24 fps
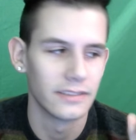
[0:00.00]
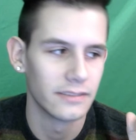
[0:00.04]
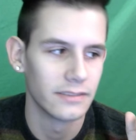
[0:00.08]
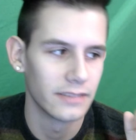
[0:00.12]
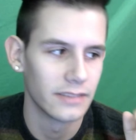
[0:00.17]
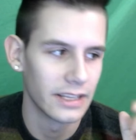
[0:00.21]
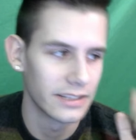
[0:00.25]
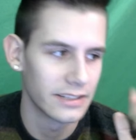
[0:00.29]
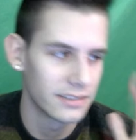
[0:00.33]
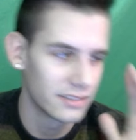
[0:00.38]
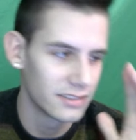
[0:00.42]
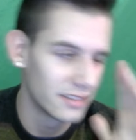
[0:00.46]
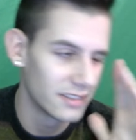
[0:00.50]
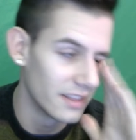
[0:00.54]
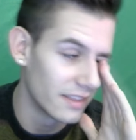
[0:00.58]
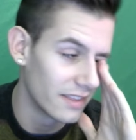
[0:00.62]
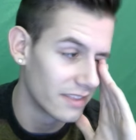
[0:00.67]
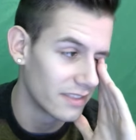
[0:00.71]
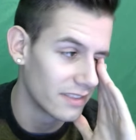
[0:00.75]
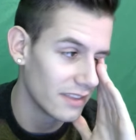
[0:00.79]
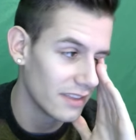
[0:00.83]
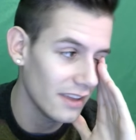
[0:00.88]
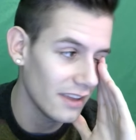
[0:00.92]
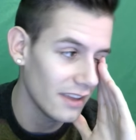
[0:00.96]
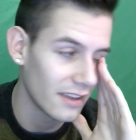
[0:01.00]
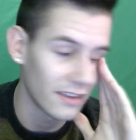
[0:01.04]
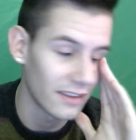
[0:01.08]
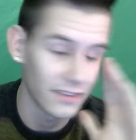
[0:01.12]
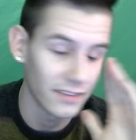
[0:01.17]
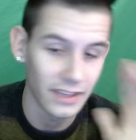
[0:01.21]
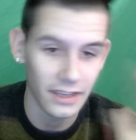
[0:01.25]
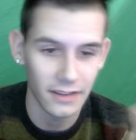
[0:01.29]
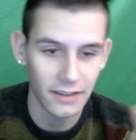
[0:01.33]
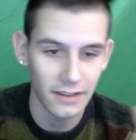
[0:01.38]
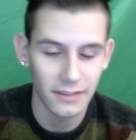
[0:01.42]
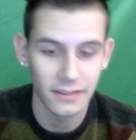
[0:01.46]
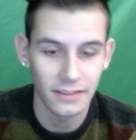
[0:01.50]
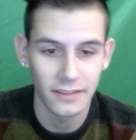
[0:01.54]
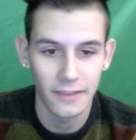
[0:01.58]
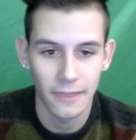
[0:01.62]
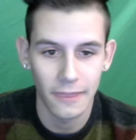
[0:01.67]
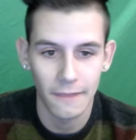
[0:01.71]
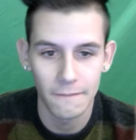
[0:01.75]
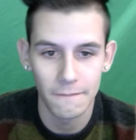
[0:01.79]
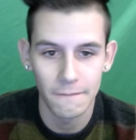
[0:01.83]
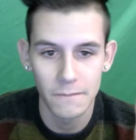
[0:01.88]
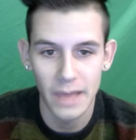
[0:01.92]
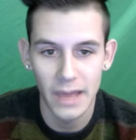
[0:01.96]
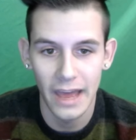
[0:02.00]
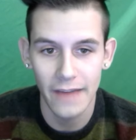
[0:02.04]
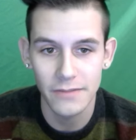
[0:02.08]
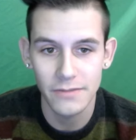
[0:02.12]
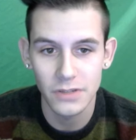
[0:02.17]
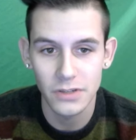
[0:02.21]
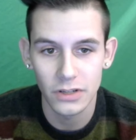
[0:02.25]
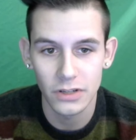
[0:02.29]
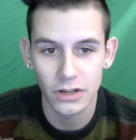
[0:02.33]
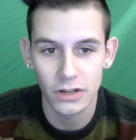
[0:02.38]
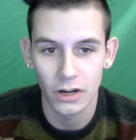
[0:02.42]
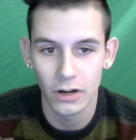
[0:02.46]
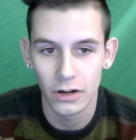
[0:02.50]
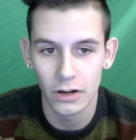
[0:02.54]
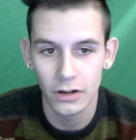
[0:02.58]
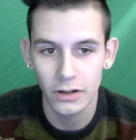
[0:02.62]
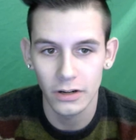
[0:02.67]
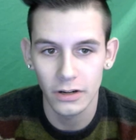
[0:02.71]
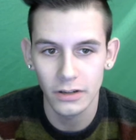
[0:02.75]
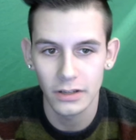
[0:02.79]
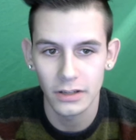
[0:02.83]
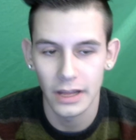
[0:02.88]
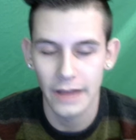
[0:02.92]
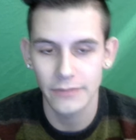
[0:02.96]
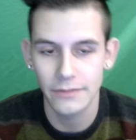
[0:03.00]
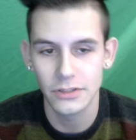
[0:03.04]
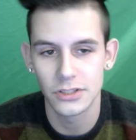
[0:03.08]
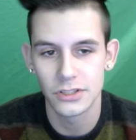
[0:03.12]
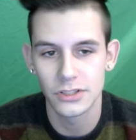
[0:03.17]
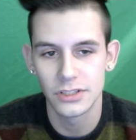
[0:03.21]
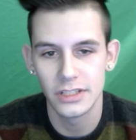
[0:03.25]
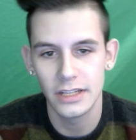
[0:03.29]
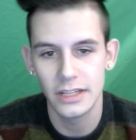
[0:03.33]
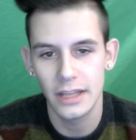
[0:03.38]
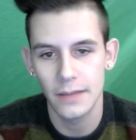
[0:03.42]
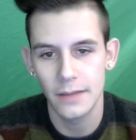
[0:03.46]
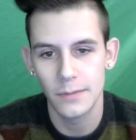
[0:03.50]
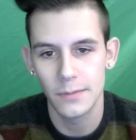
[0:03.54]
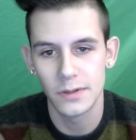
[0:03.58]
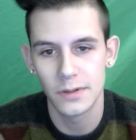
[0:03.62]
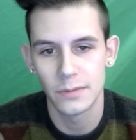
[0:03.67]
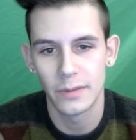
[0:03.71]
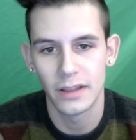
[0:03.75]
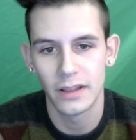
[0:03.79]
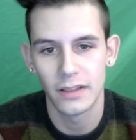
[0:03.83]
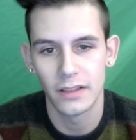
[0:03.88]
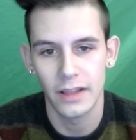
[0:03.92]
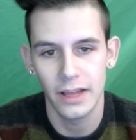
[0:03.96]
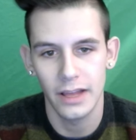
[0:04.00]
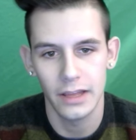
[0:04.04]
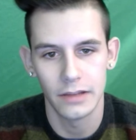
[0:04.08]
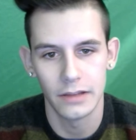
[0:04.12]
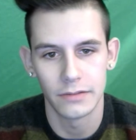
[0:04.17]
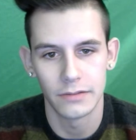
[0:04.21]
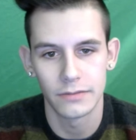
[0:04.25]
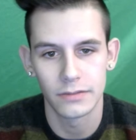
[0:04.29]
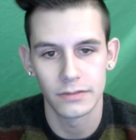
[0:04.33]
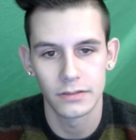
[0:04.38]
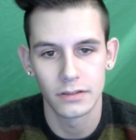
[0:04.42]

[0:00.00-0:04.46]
That's the thing. Like after her, after she came into my life,